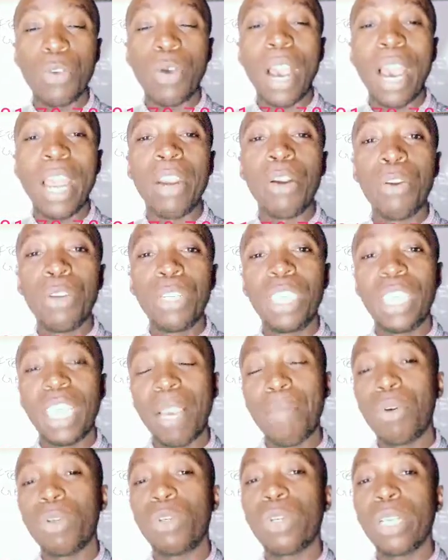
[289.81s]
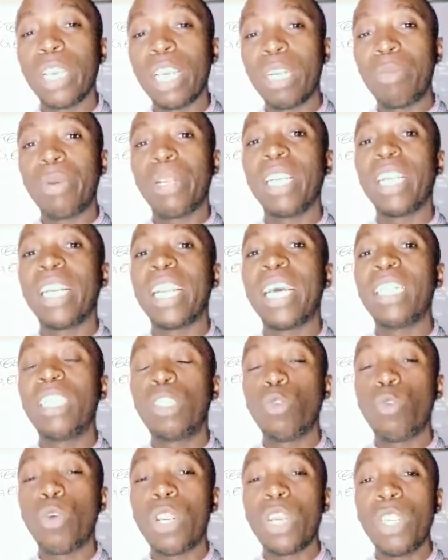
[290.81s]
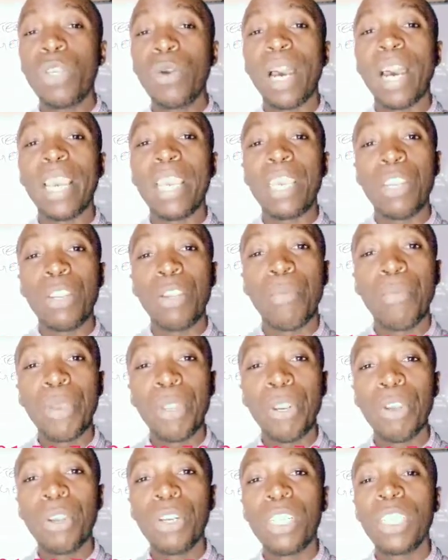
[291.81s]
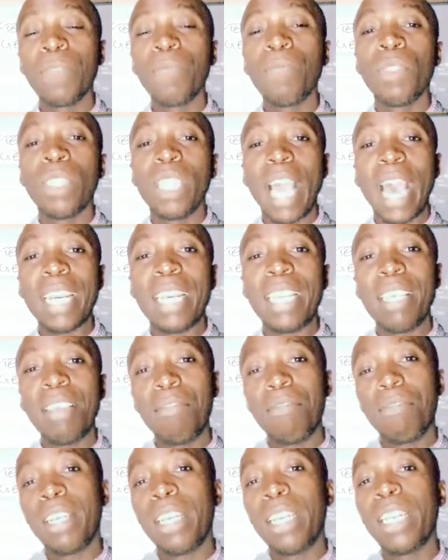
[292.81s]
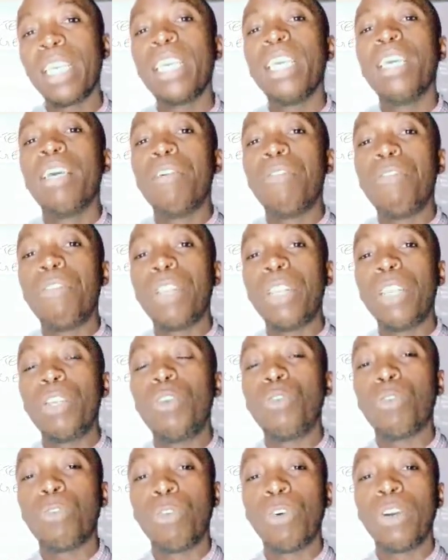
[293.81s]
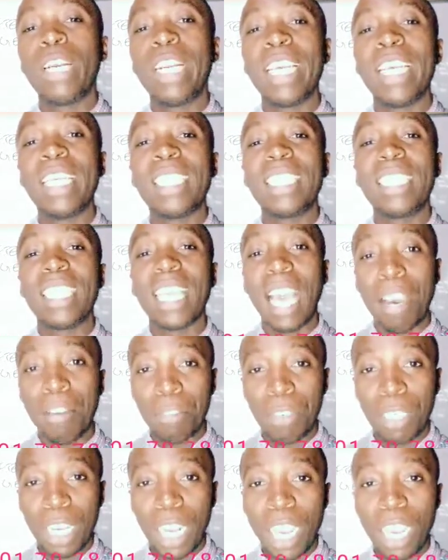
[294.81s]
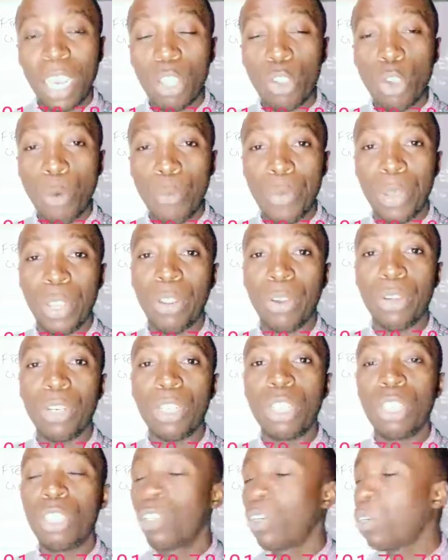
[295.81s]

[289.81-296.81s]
You are not able to get pregnant when you are in your periods, and even 3 to 4 days after your period.